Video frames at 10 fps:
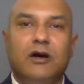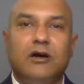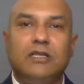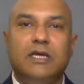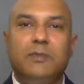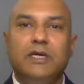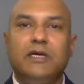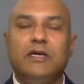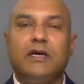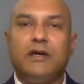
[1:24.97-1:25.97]
or they
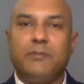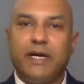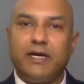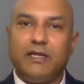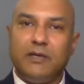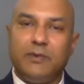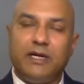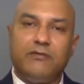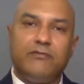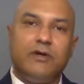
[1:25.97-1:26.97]
might
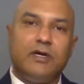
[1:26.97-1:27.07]
have